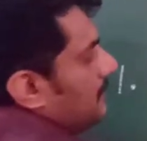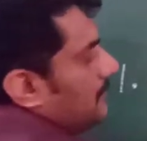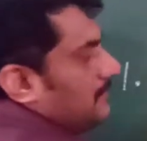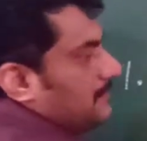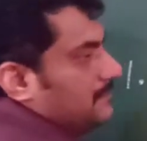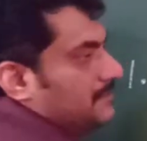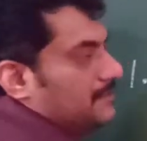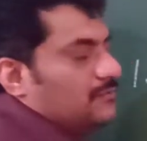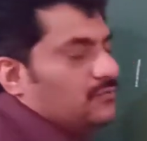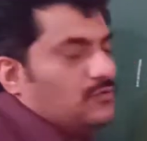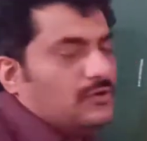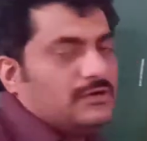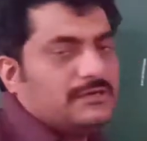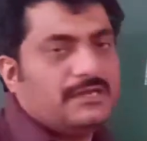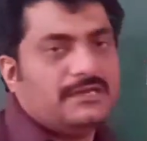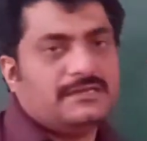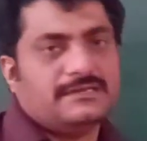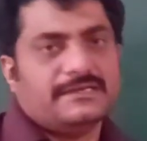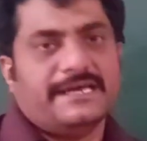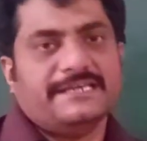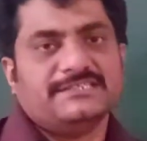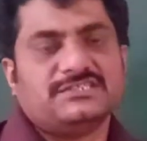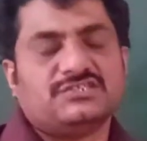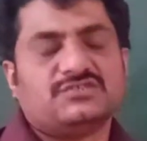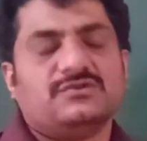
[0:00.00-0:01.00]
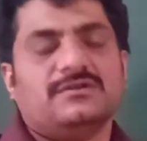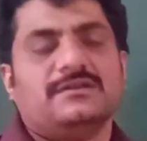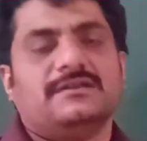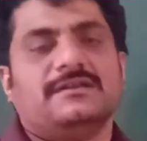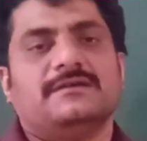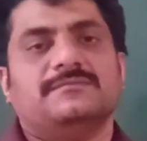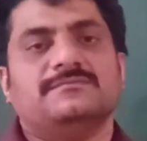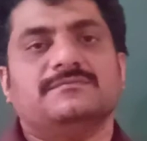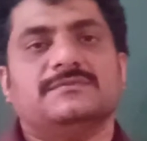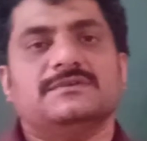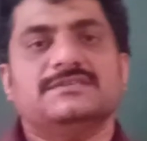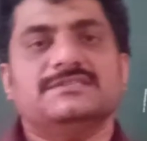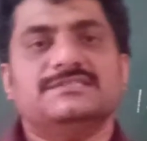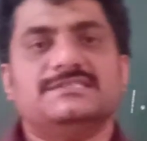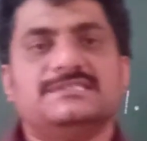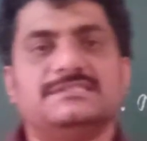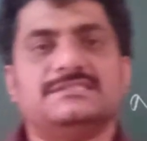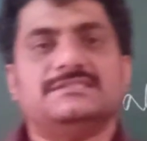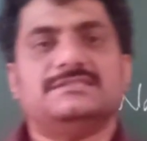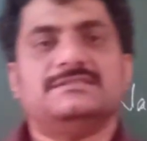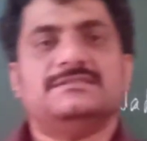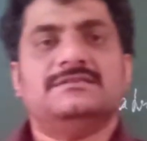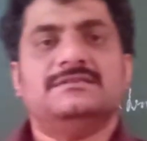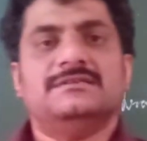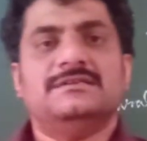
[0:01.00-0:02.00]
Now, what are natural
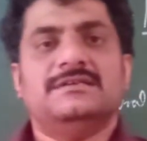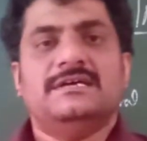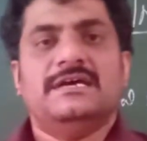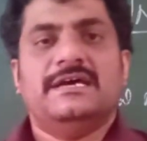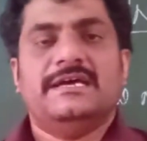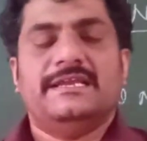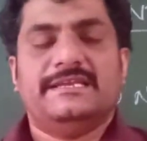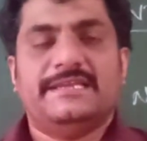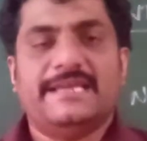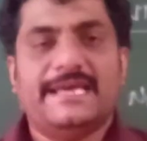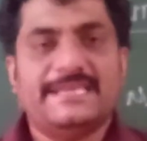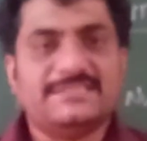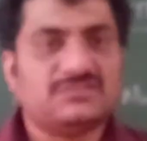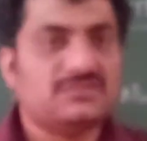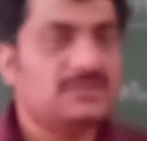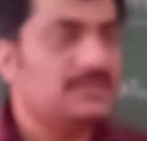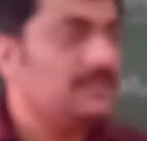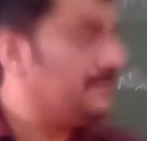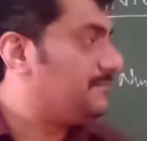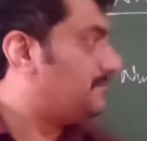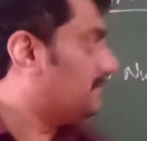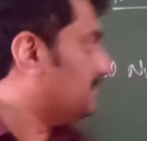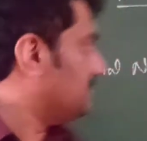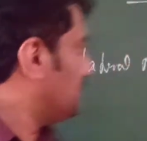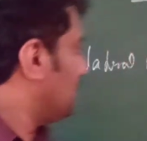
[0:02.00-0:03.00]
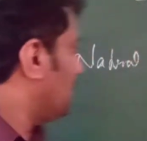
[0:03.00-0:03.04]
numbers? Natural numbers